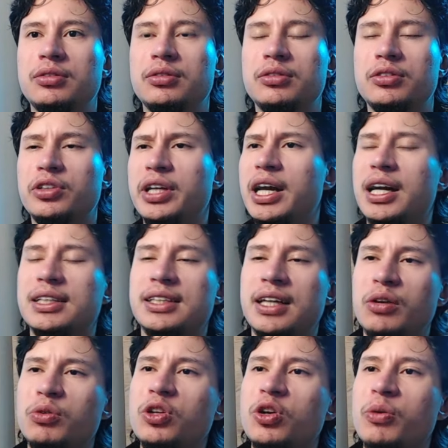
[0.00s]
So yeah guys, I
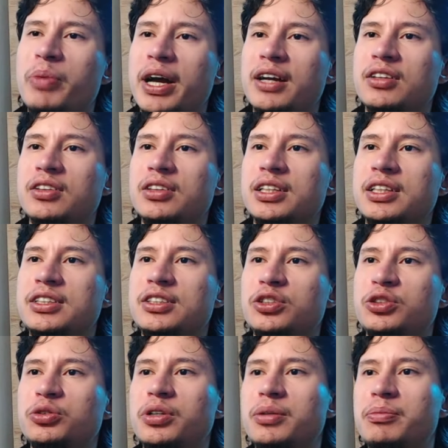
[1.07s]
will go back and listen to
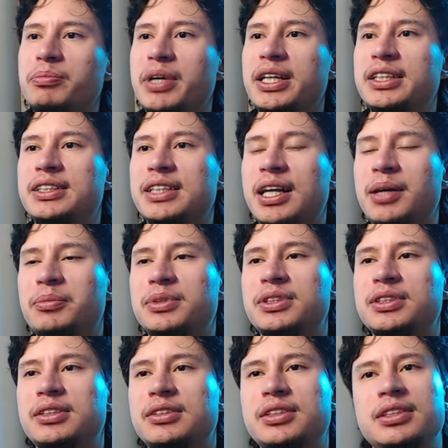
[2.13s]
it many times.
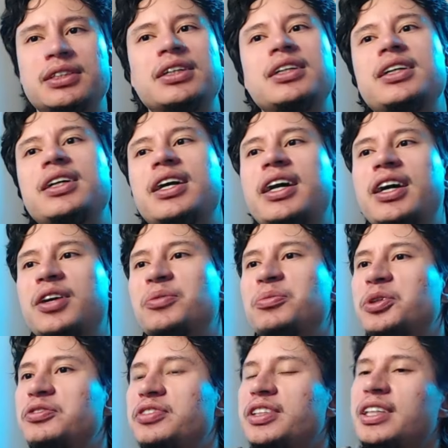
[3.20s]
Ah, I almost feel
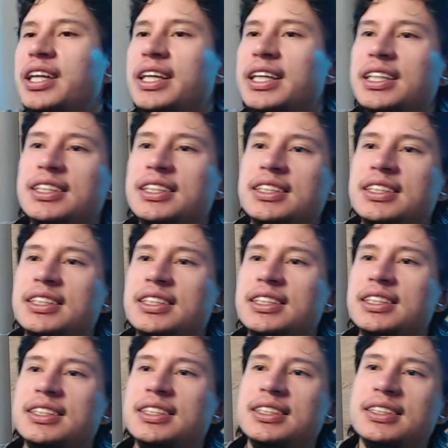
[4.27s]
like it's
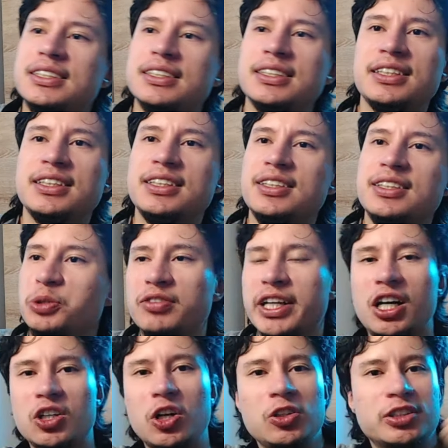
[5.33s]
almost part of like a, a
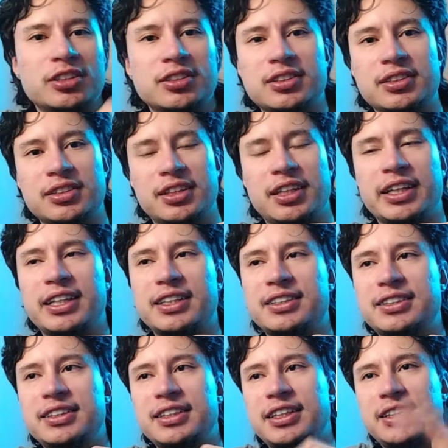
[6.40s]
cult. Like
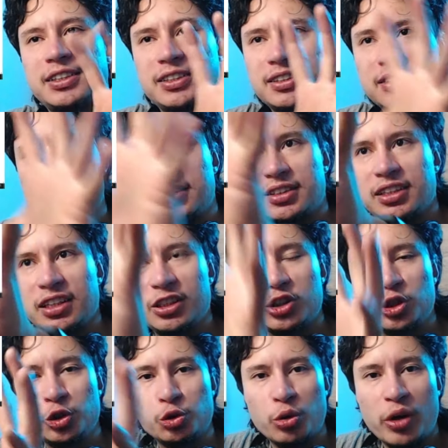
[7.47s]
it's it's it's
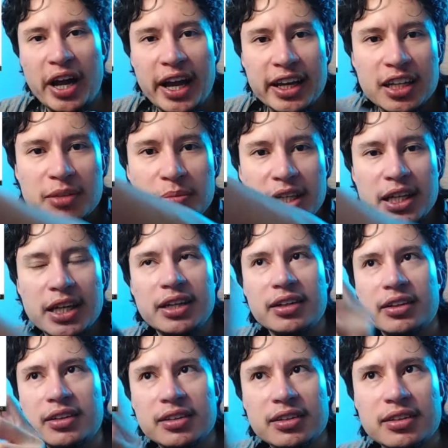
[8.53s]
dragging me in,
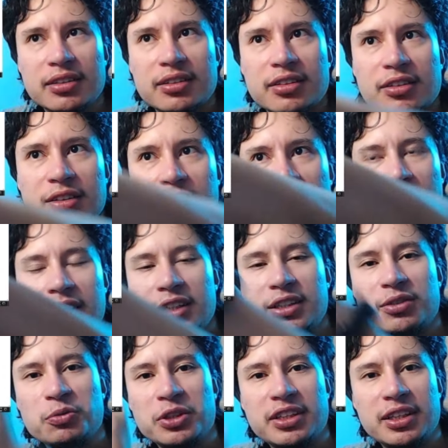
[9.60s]
right?
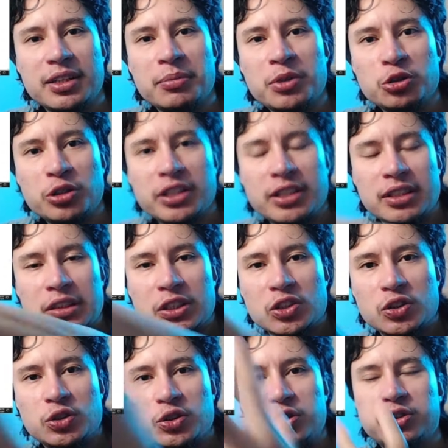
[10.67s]
With the imagery.
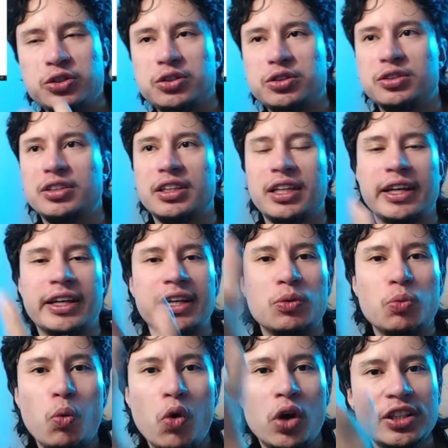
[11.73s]
Like it
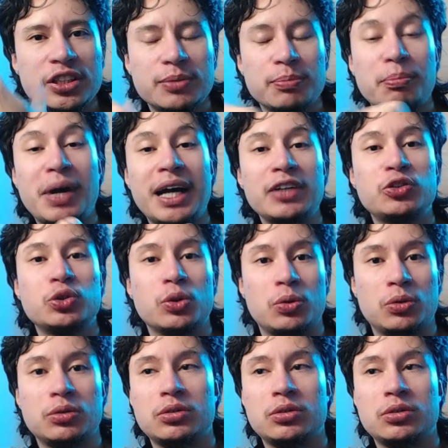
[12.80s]
wants my soul.